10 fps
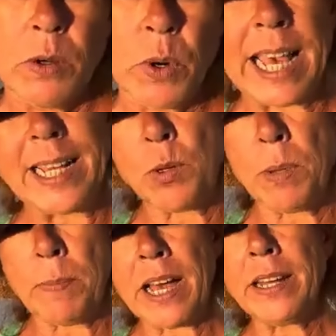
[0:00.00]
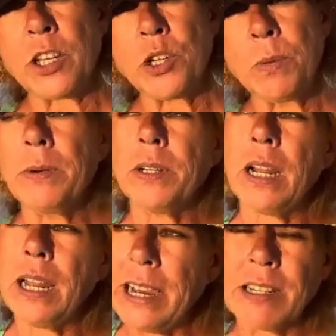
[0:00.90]
We had to be banished. We weren't
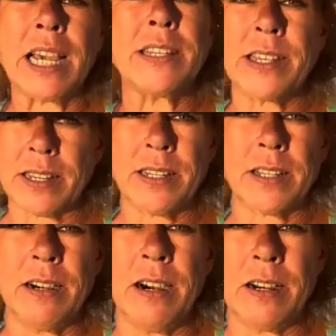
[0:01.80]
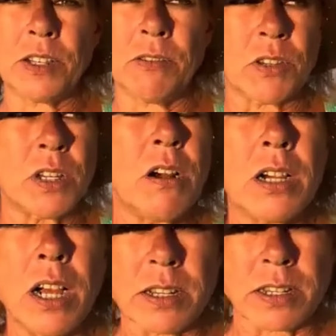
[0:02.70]
allowed access to the castles and our
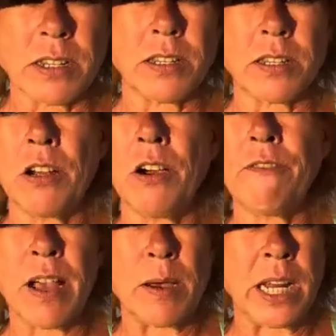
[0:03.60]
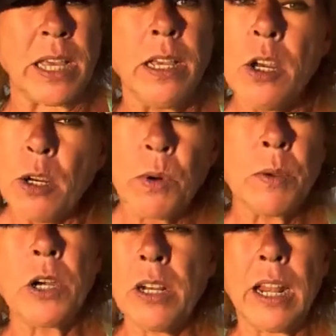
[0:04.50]
cousins and our family. We
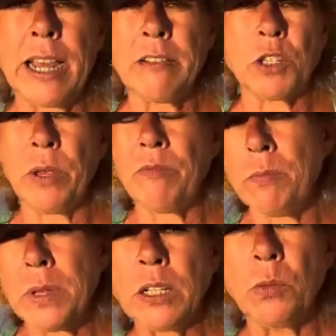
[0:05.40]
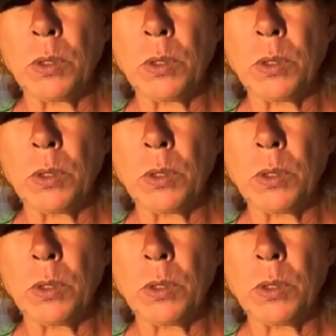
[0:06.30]
weren't allowed to even mingle